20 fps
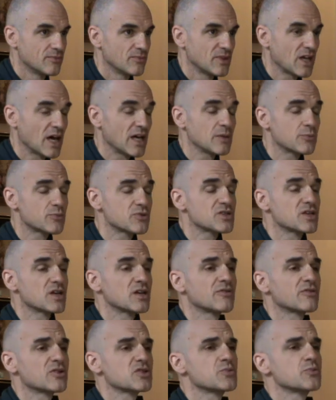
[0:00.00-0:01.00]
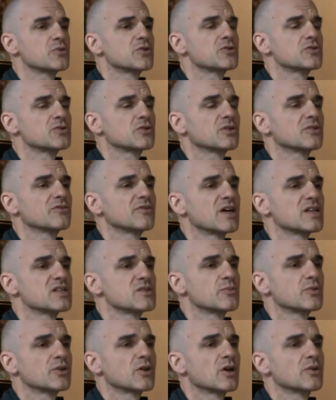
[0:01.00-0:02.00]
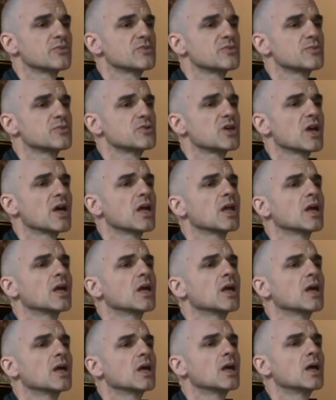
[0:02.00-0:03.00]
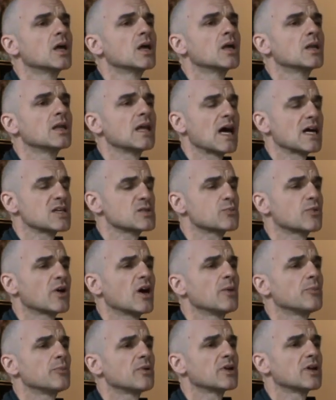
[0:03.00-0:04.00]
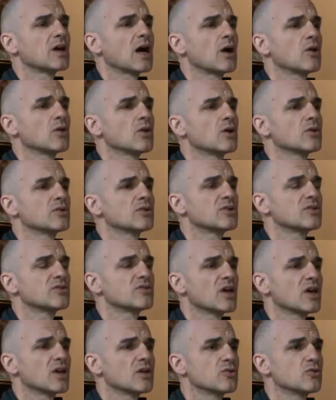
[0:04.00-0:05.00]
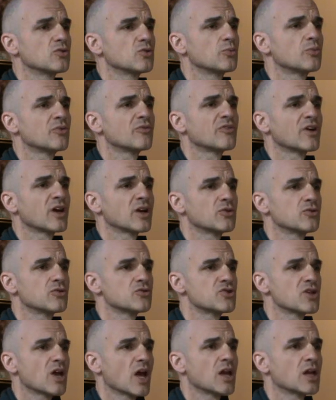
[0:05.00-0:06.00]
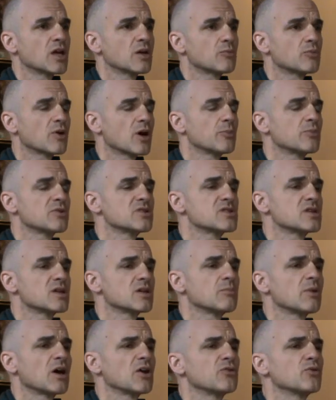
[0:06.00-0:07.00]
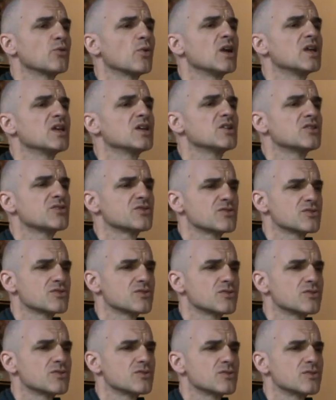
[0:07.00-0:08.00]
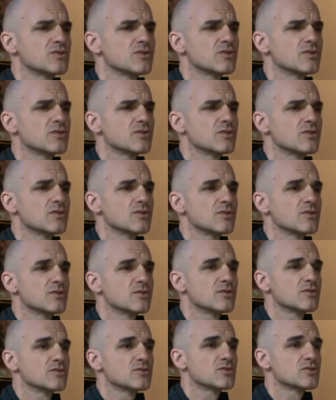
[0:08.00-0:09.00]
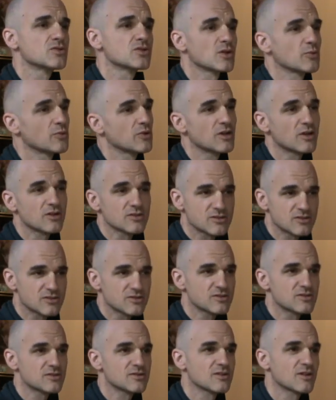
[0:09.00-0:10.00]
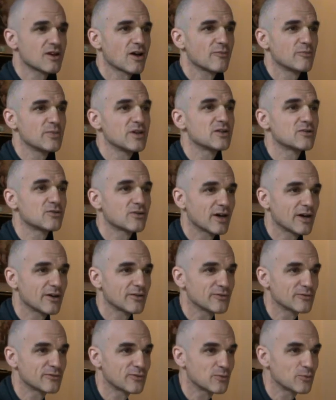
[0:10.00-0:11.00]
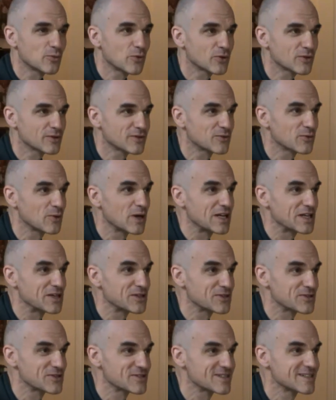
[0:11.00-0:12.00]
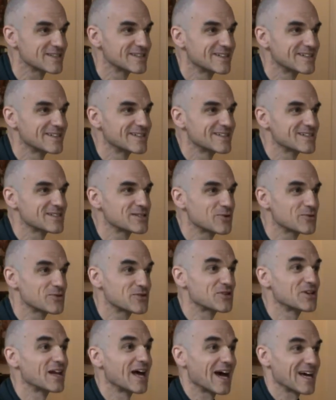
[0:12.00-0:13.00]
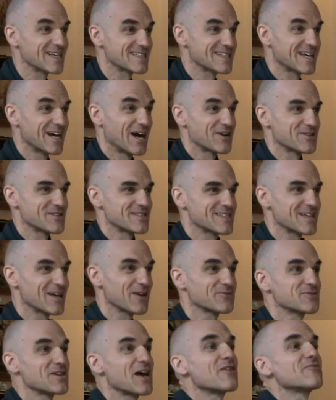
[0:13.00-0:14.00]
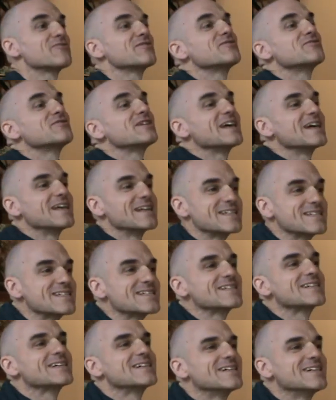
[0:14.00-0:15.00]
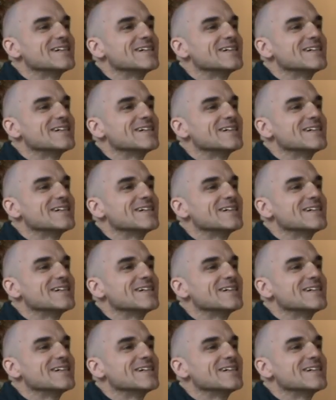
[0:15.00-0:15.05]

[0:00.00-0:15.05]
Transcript: 90% of our spiritual advancement comes from chanting. They asked Prabhupada, how long did it take you to perfect your chanting? Prabhupada said about 20 years. So some of us have been around for more than 20 years. So we should ask ourselves, have we reached